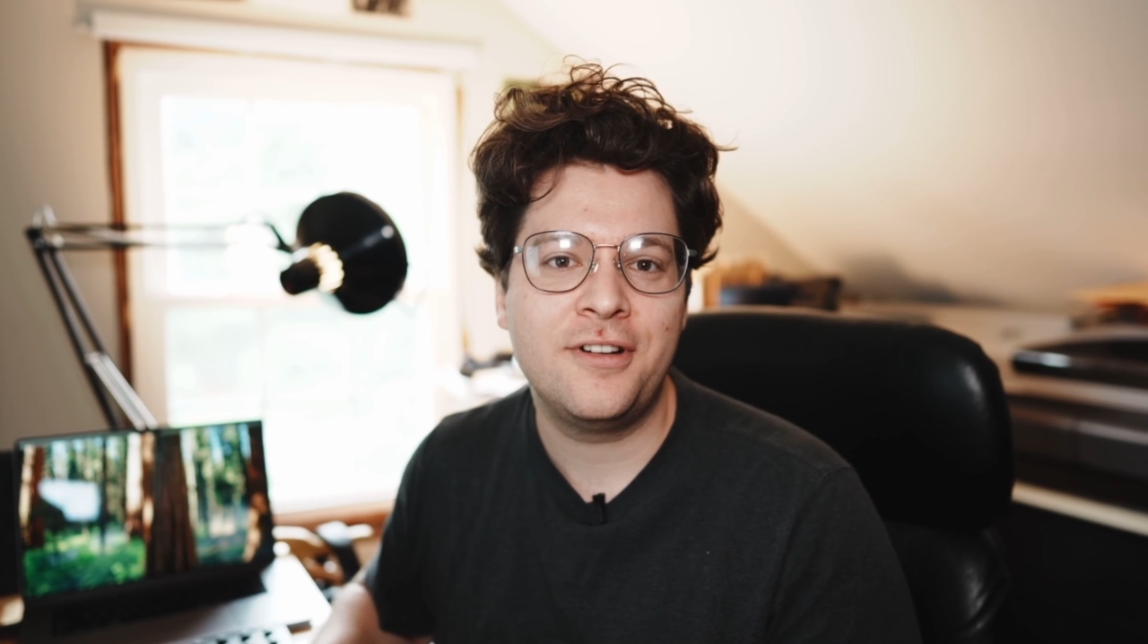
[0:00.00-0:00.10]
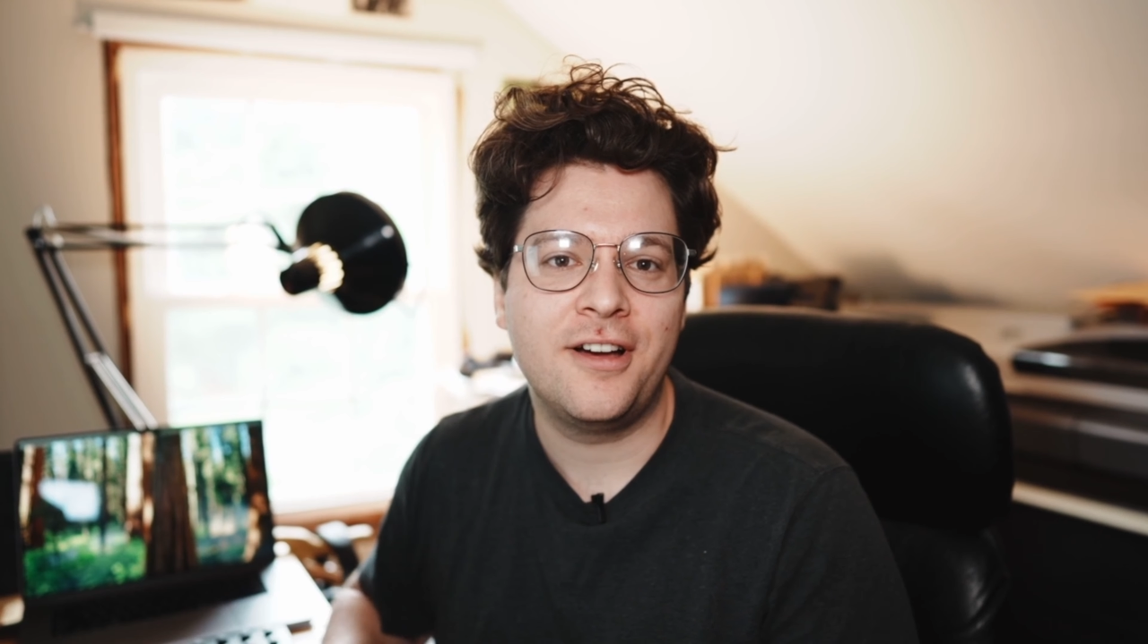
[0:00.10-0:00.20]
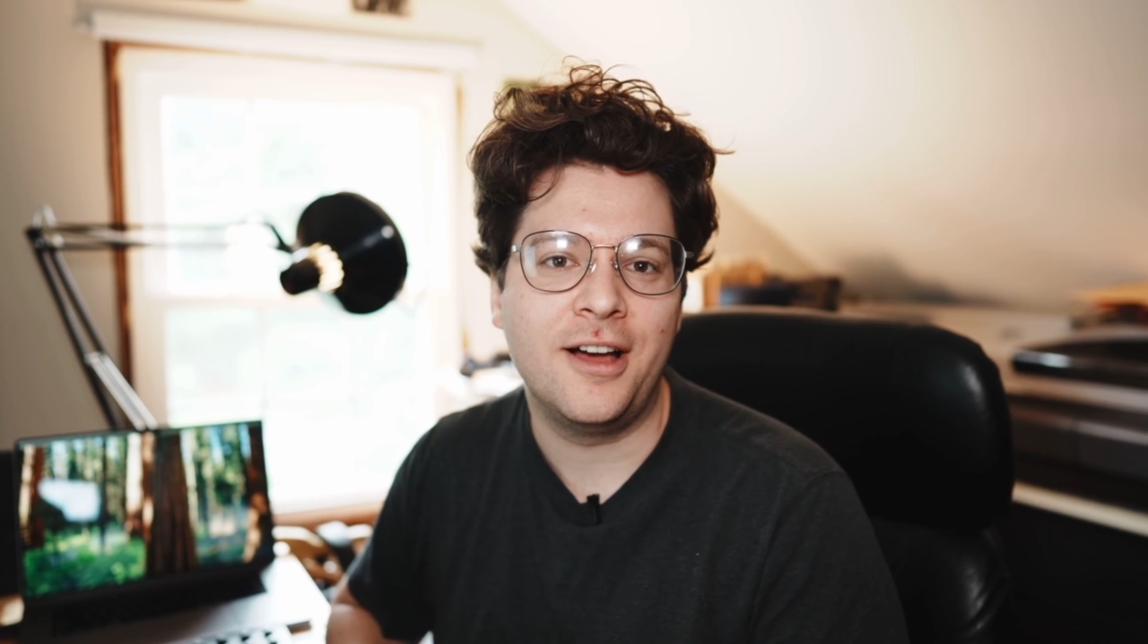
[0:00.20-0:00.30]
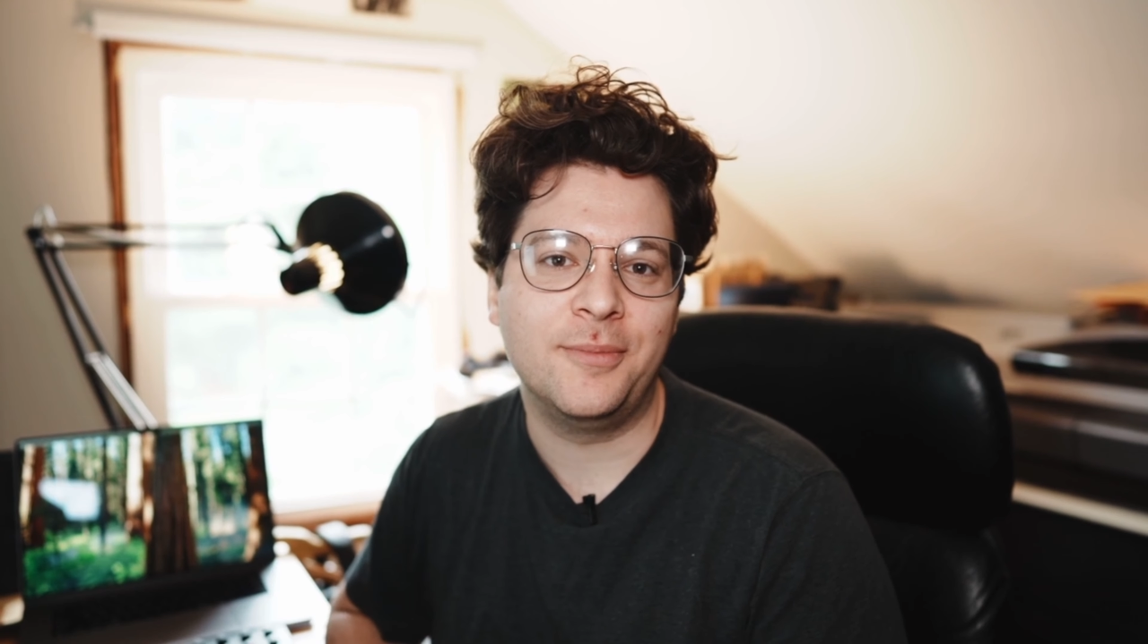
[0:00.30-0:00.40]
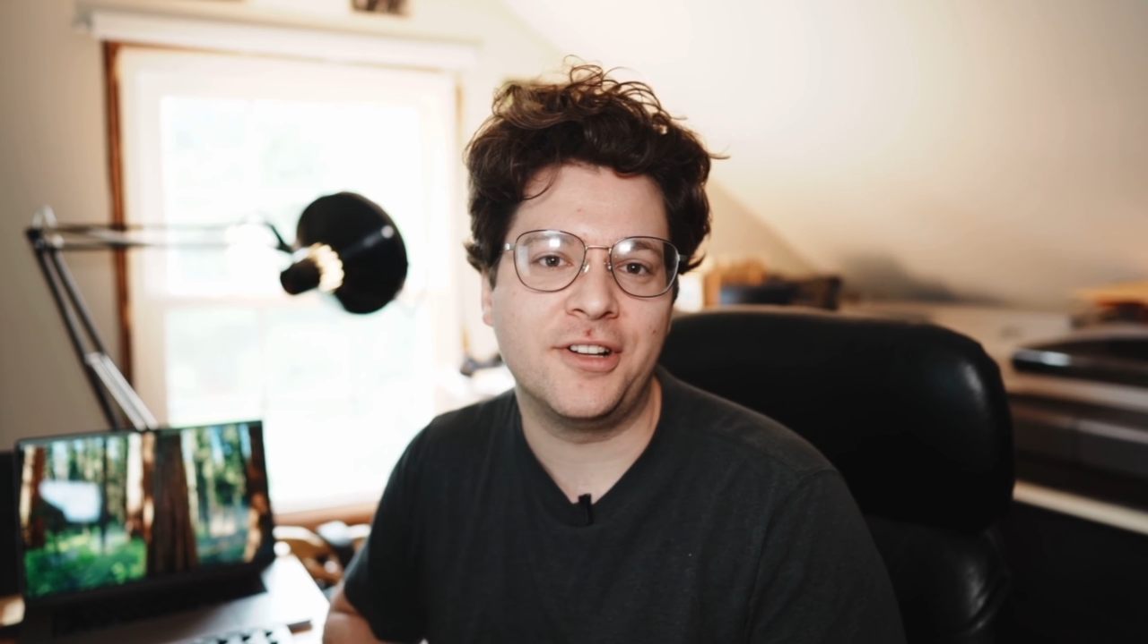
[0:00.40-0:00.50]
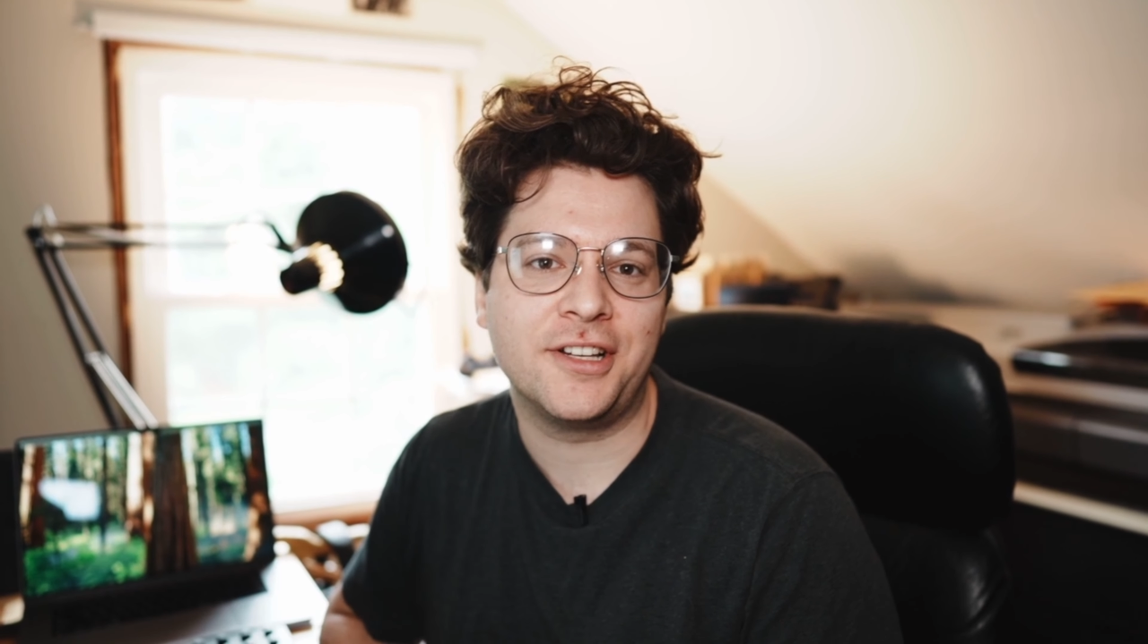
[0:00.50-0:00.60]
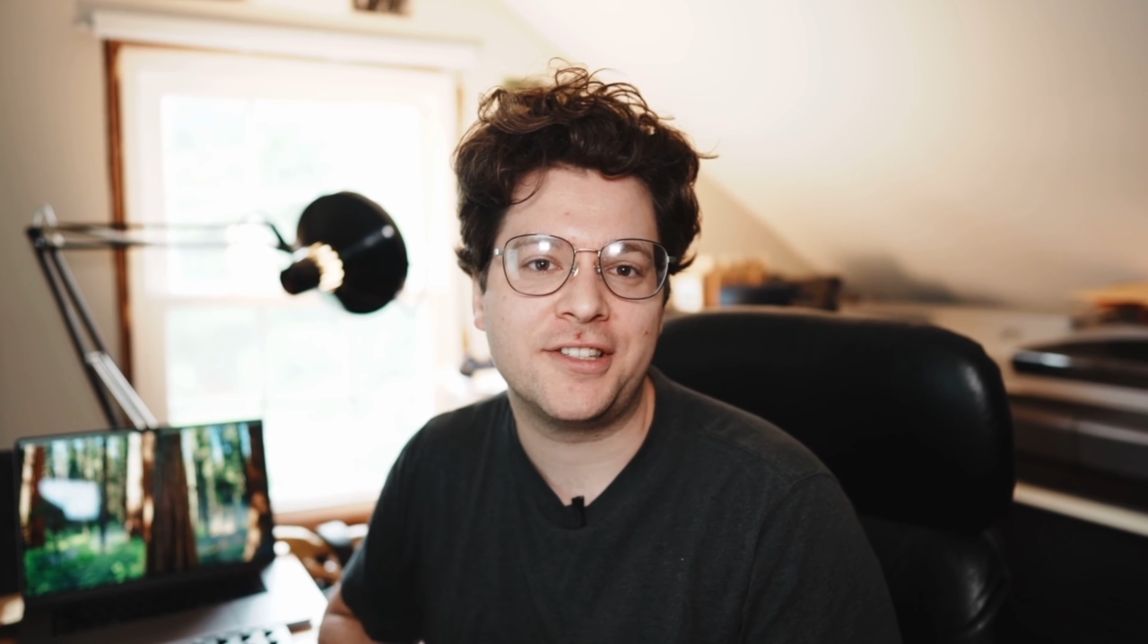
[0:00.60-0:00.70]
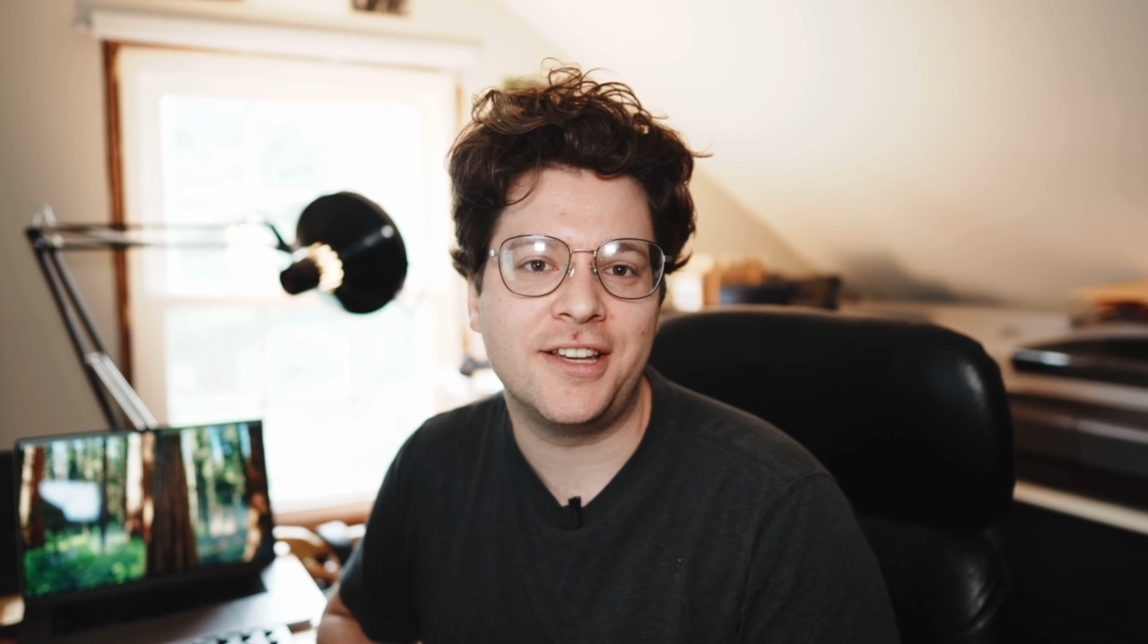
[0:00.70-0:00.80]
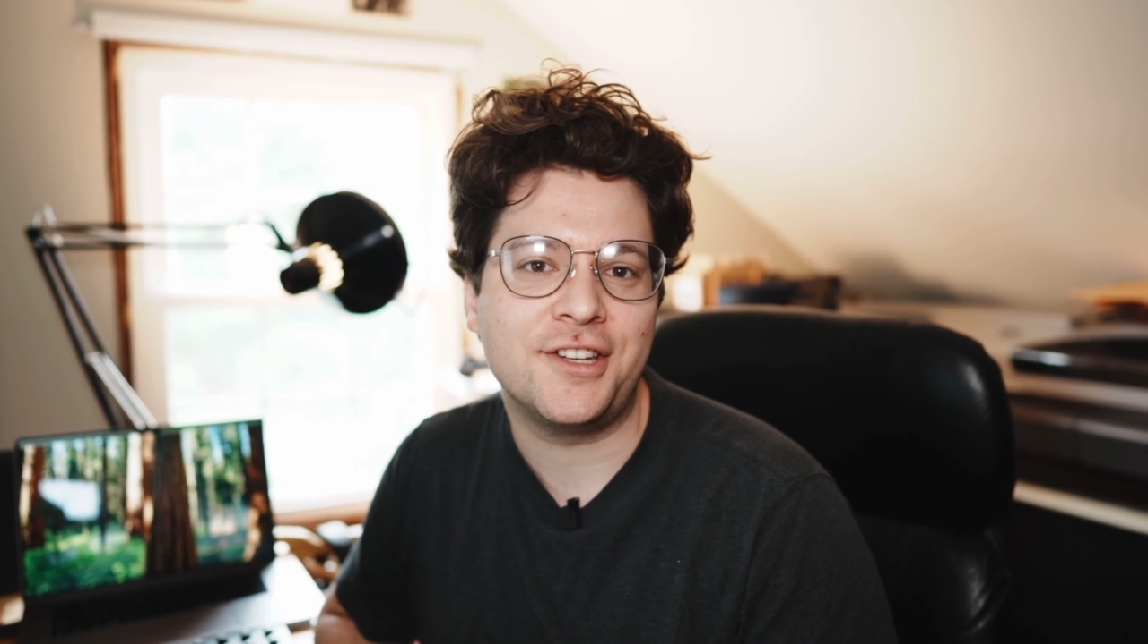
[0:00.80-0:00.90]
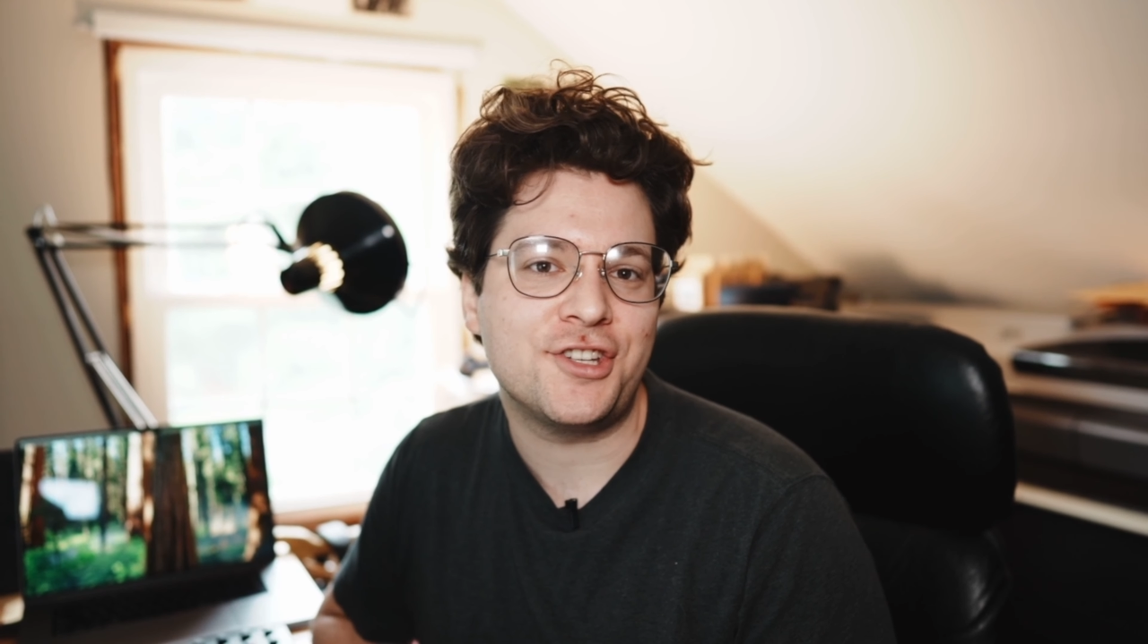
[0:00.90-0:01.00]
I'm really excited
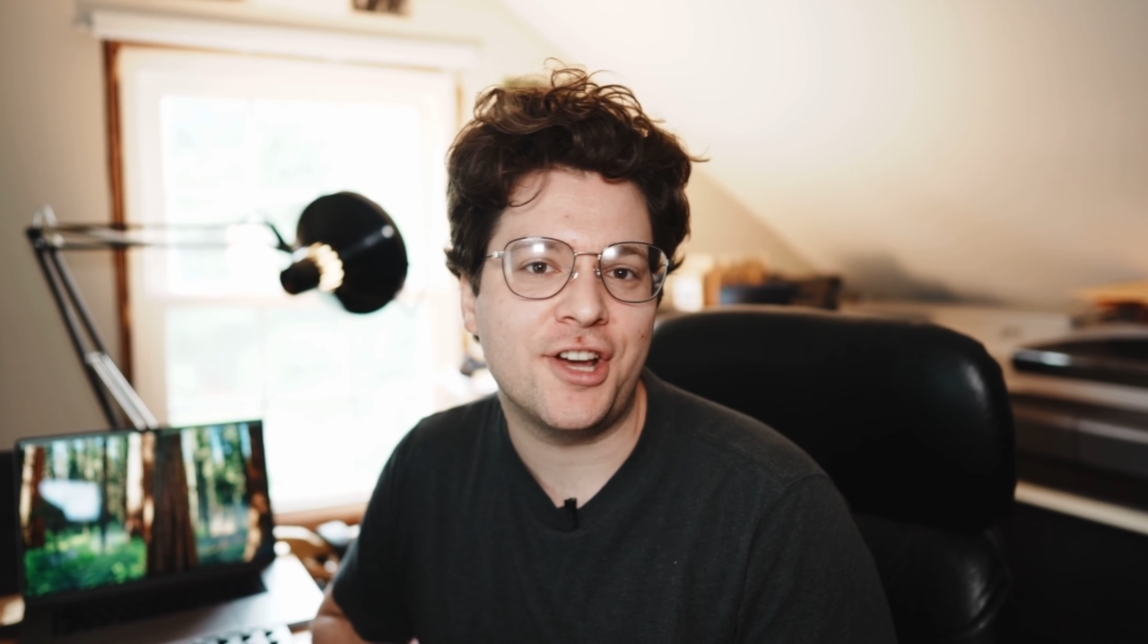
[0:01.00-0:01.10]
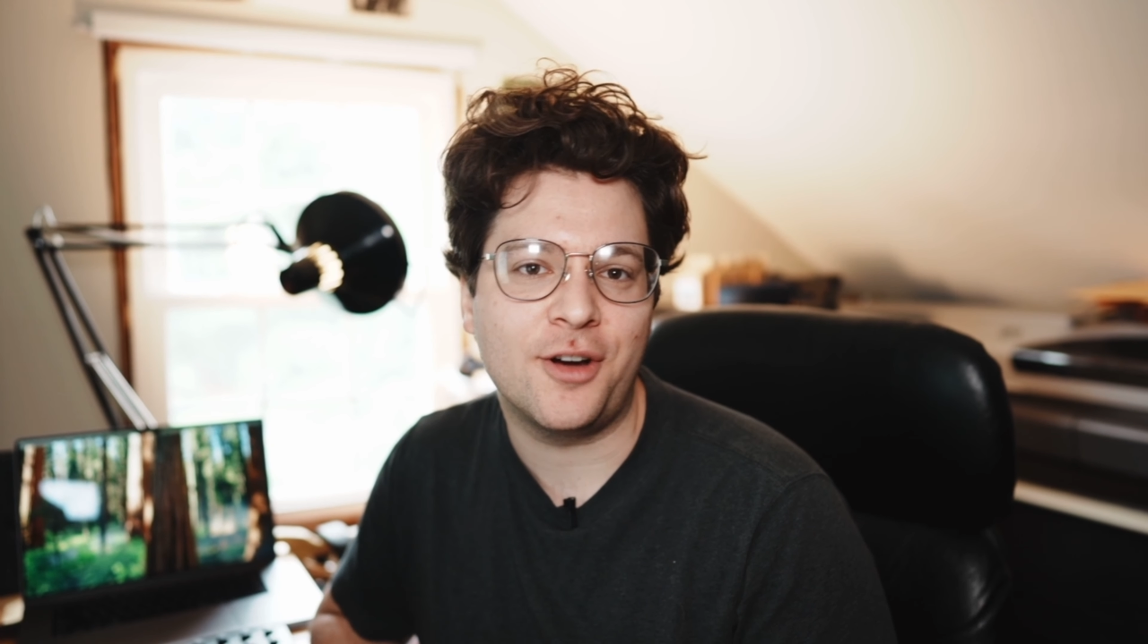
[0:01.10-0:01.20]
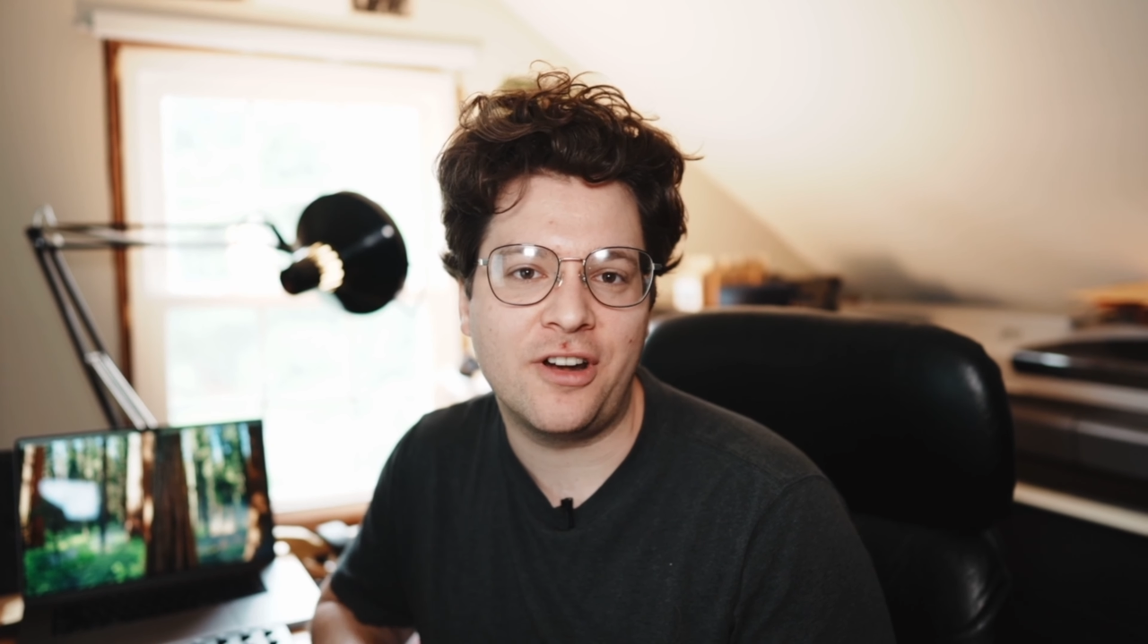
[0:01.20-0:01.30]
to share what I've